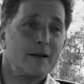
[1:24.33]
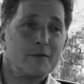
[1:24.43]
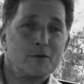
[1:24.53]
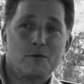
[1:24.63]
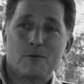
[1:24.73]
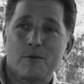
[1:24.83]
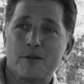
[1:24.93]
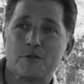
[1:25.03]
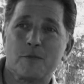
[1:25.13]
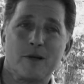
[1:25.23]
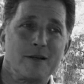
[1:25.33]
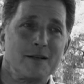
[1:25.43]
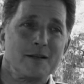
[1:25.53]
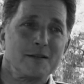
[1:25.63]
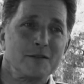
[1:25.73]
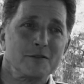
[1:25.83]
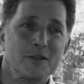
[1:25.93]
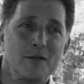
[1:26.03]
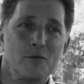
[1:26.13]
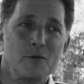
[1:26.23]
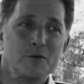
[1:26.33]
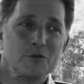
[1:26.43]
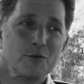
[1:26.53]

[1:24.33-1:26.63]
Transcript: I have no regrets about anything, because I've always